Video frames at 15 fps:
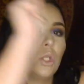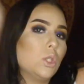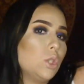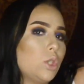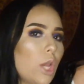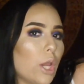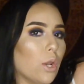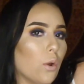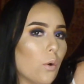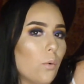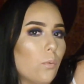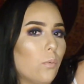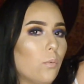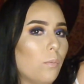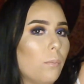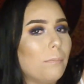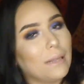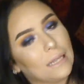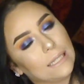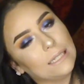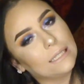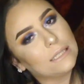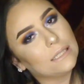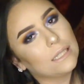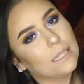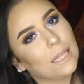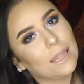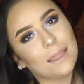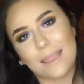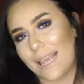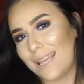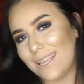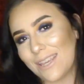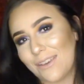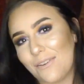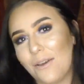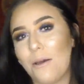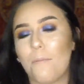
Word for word: channel, please. Thank you.